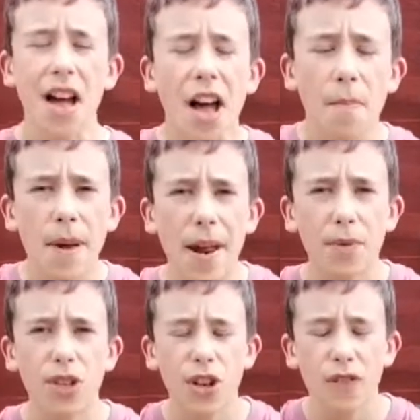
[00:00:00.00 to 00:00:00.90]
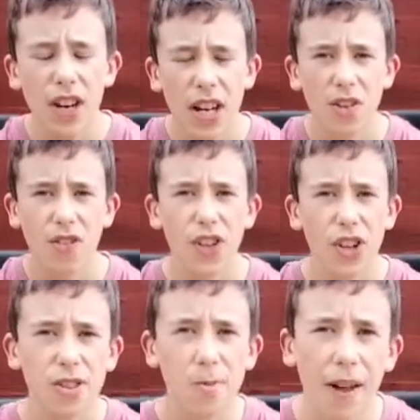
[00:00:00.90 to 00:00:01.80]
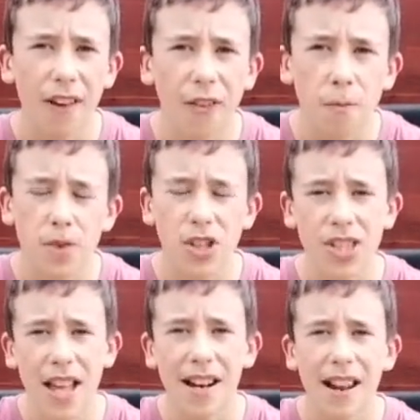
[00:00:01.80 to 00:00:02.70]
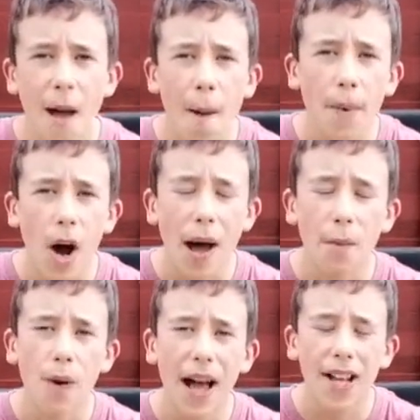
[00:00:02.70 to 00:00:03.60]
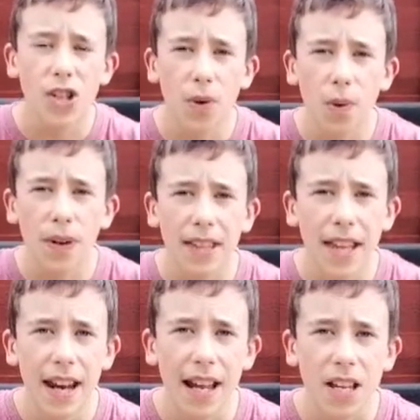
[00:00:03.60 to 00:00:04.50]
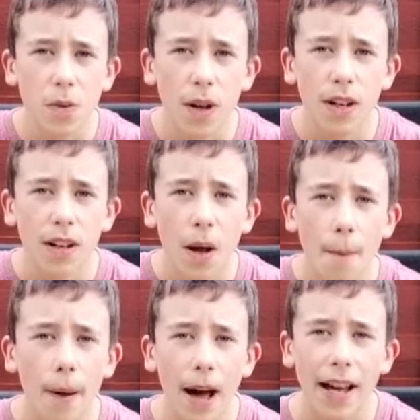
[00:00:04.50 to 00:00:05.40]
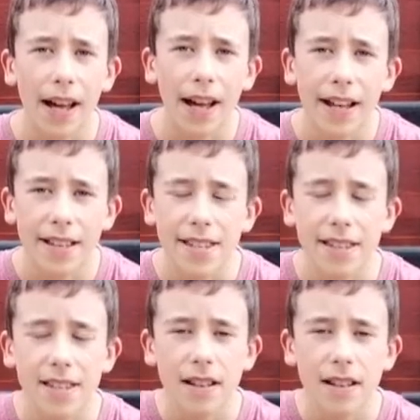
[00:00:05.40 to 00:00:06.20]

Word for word: But there was two videos for you to pick from just then. But I will catch you all in the next one. Bye, guys.